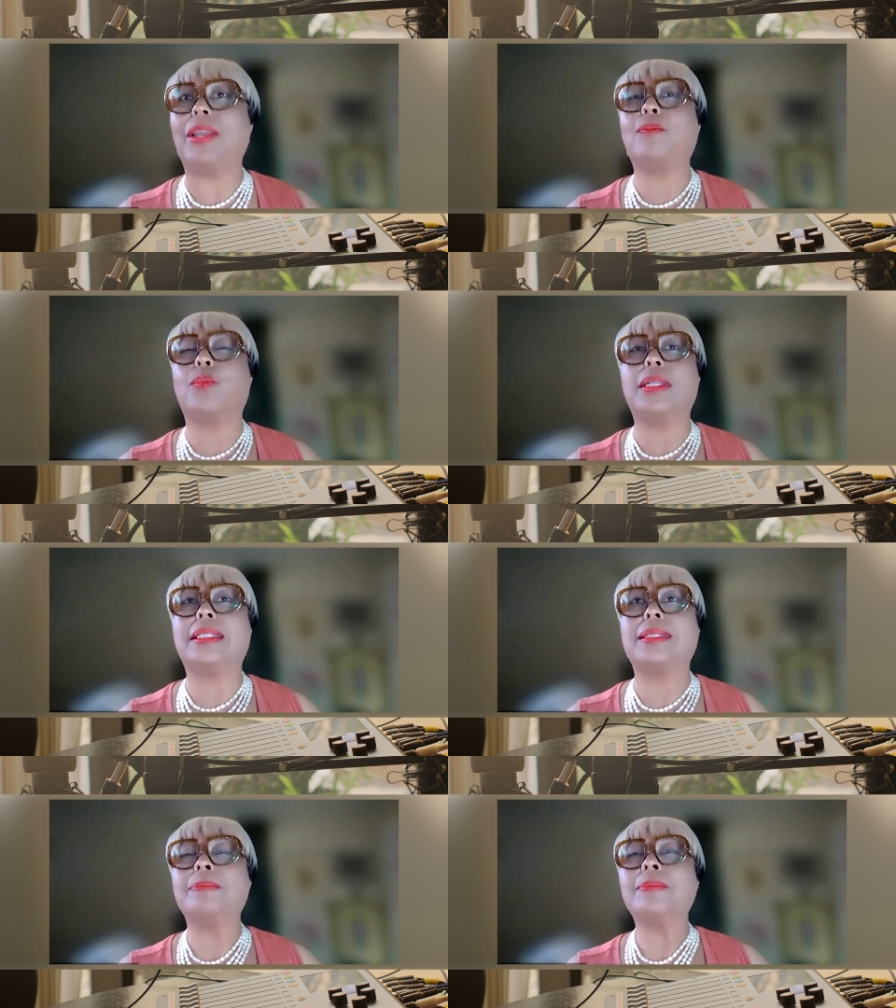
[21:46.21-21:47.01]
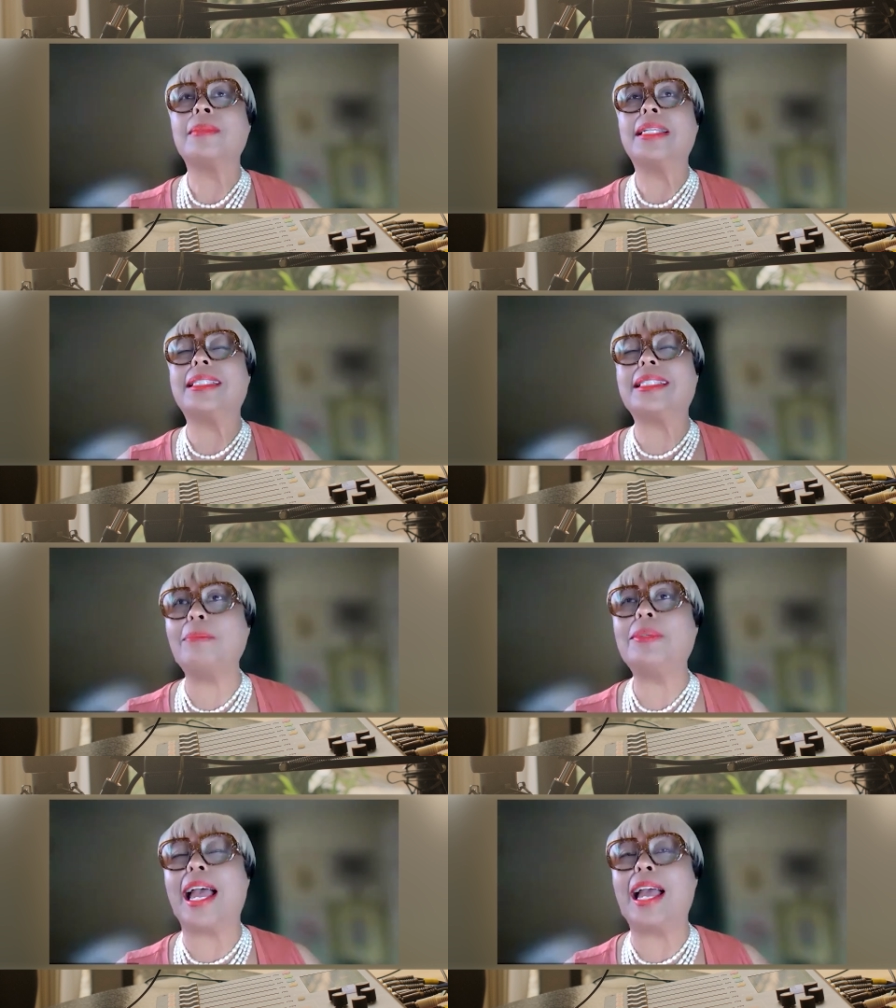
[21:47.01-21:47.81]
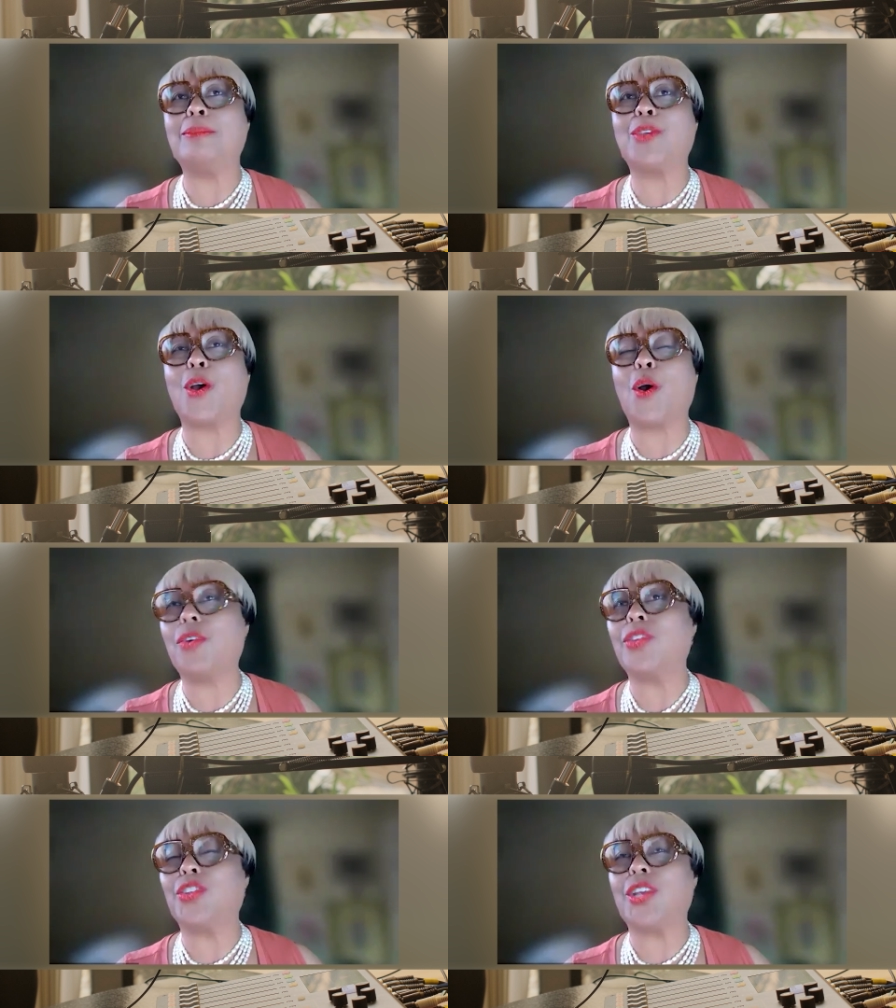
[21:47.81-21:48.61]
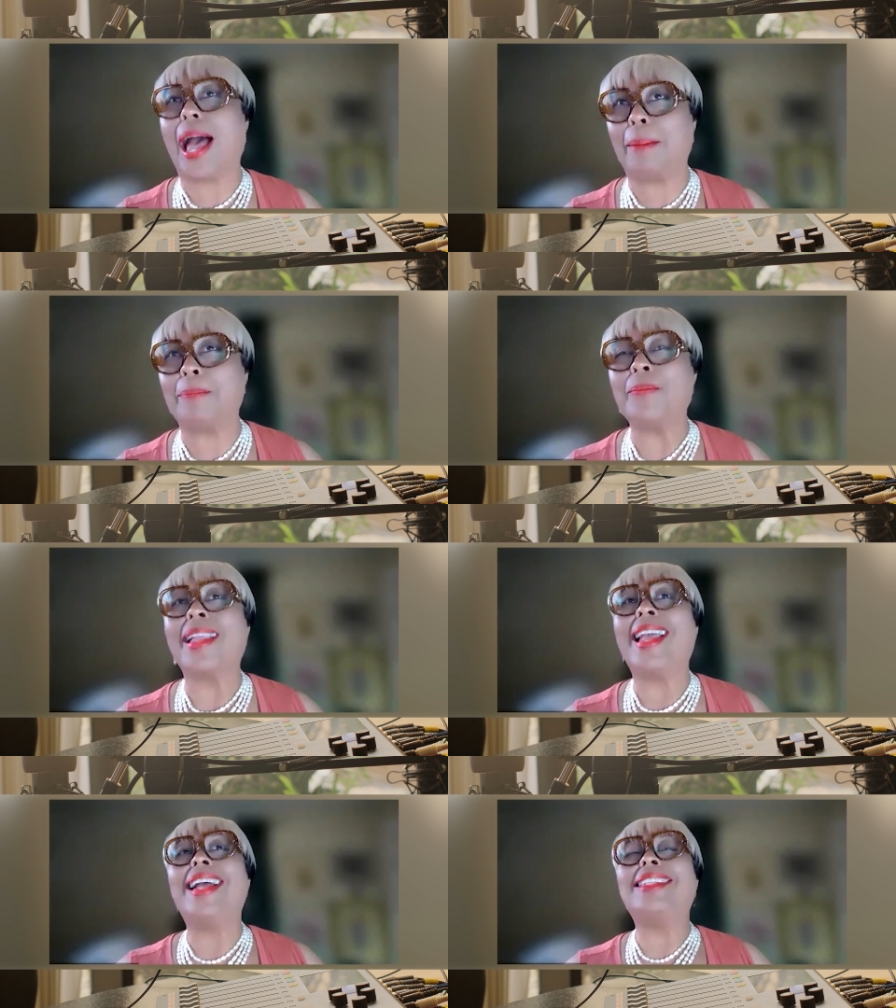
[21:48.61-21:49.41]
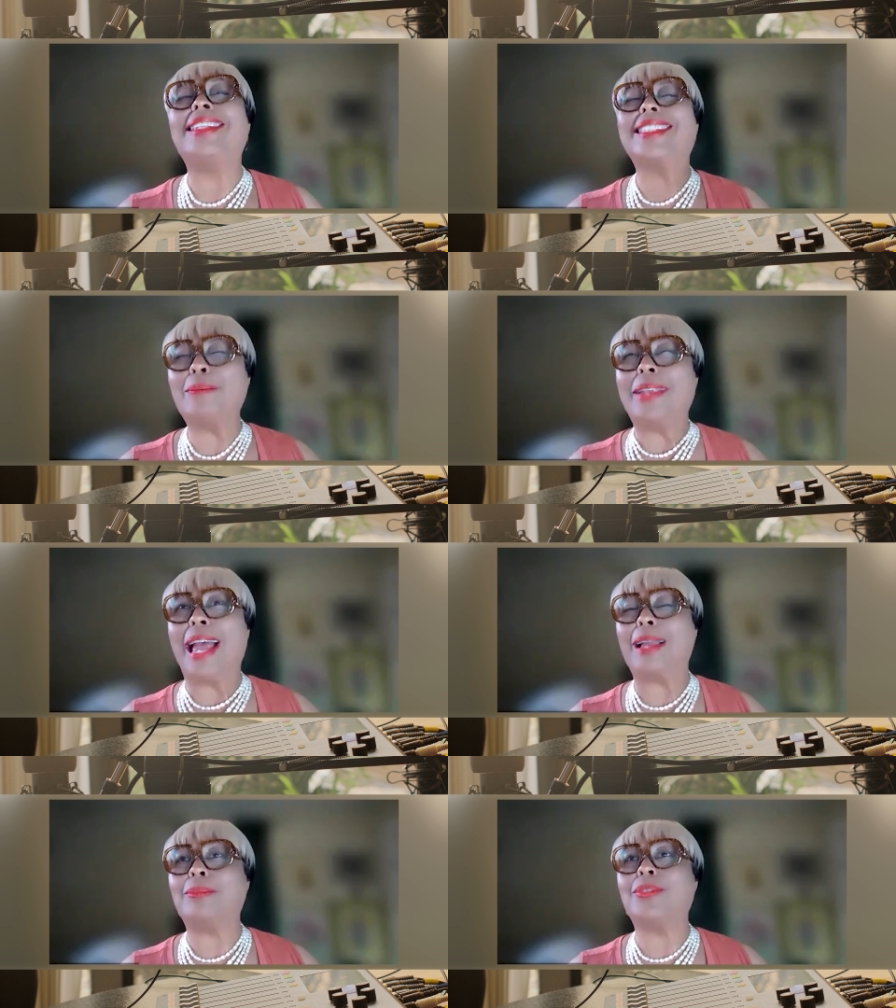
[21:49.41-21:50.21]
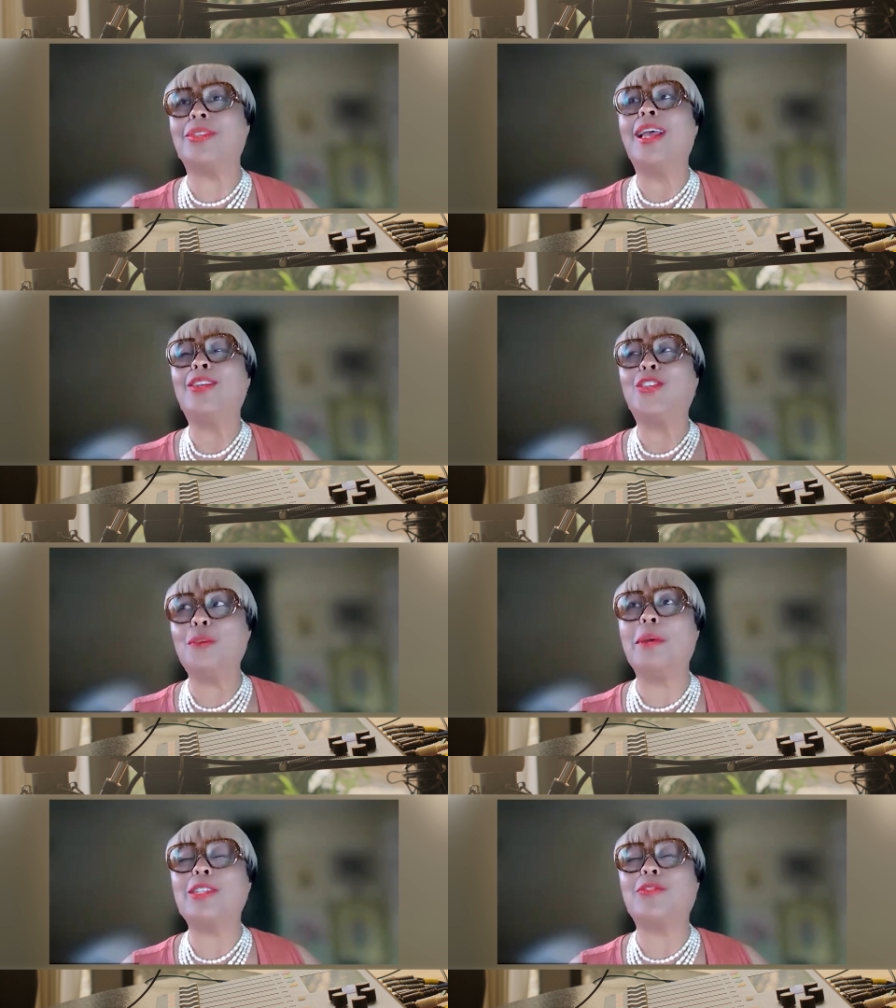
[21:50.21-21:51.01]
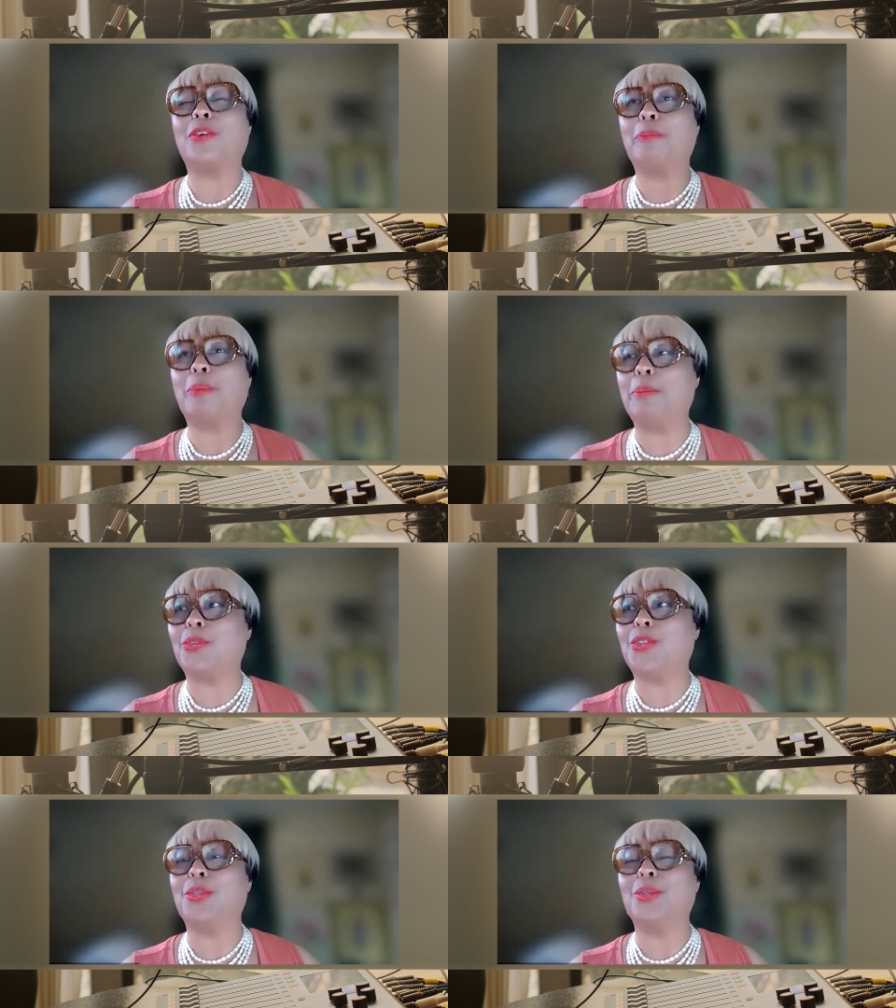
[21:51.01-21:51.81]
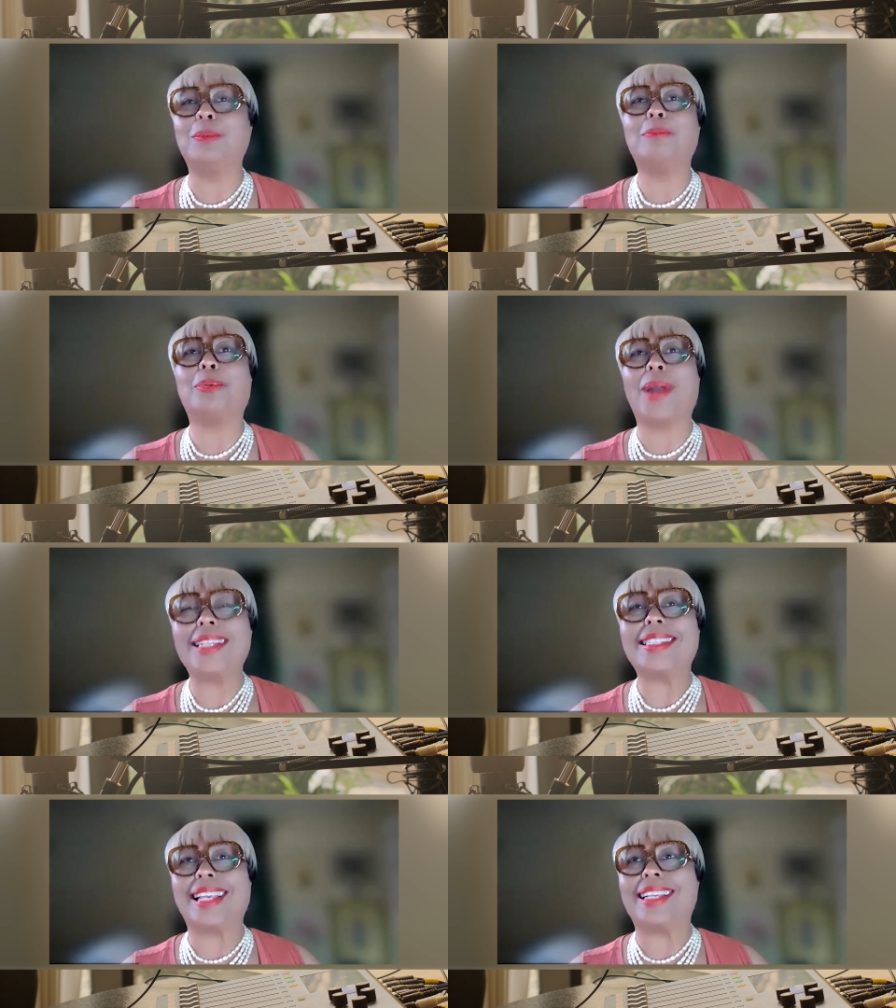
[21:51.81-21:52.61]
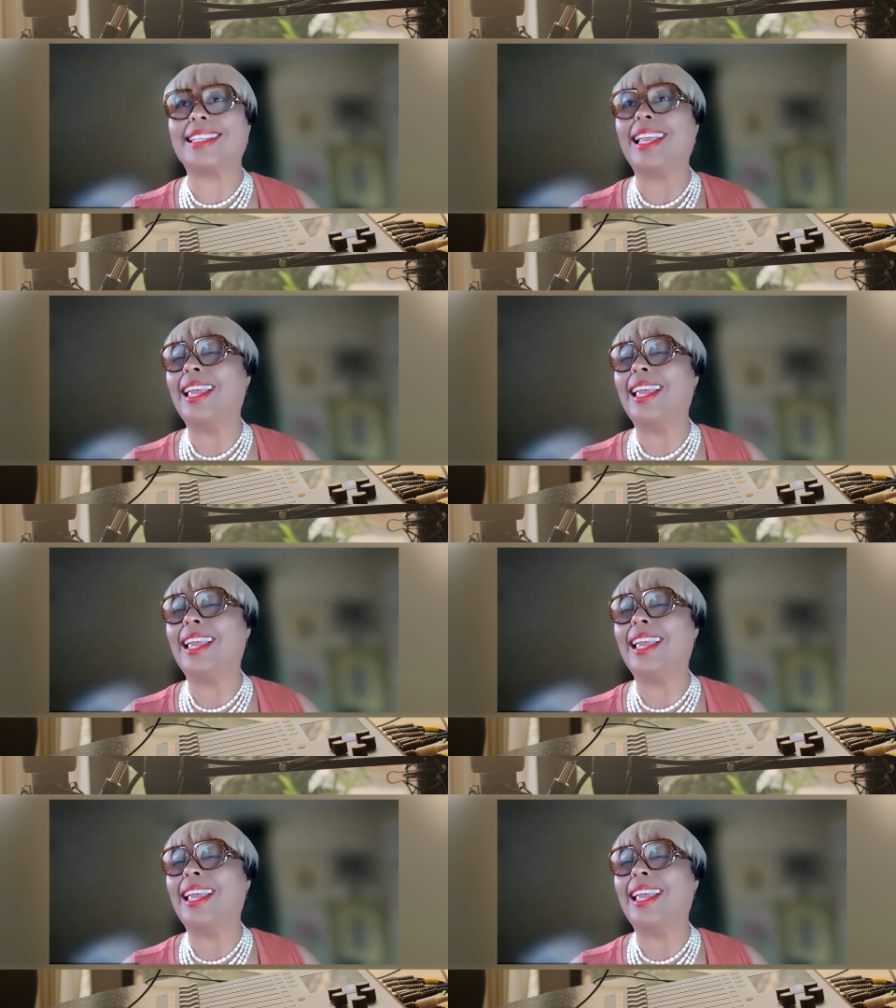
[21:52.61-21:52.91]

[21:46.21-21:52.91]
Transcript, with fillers: It was sometimes over the top and sometimes mm-hmm. too much for people to process.